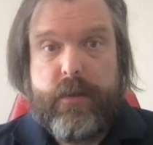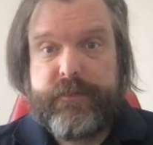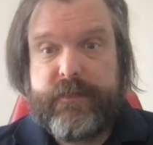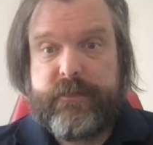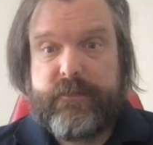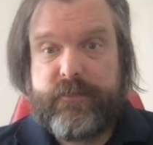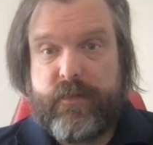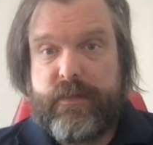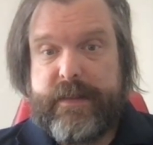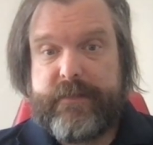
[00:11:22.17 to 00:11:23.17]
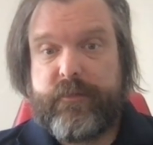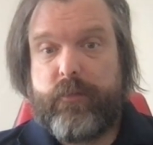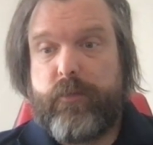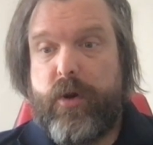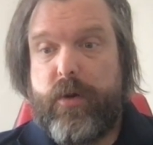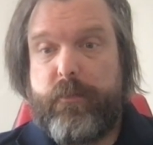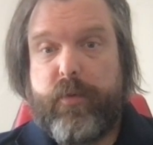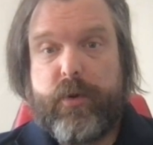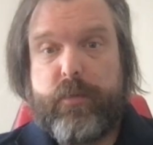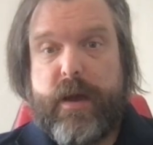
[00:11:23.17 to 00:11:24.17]
See, certain things go wrong
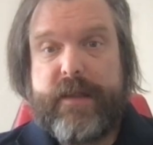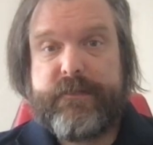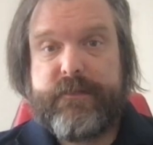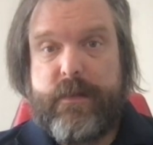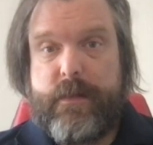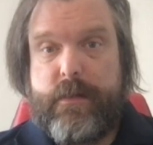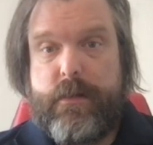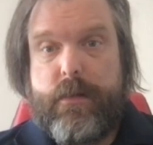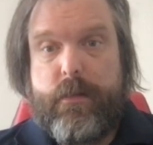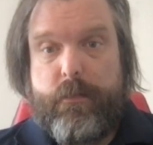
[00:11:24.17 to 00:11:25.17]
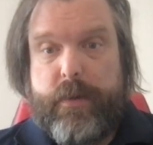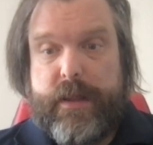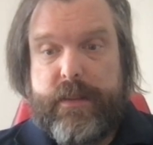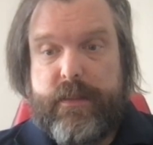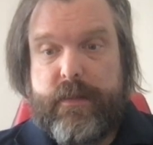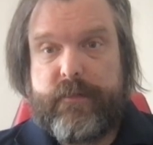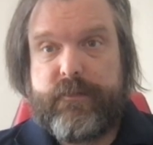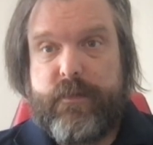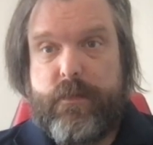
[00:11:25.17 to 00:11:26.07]
board-wise, but there's,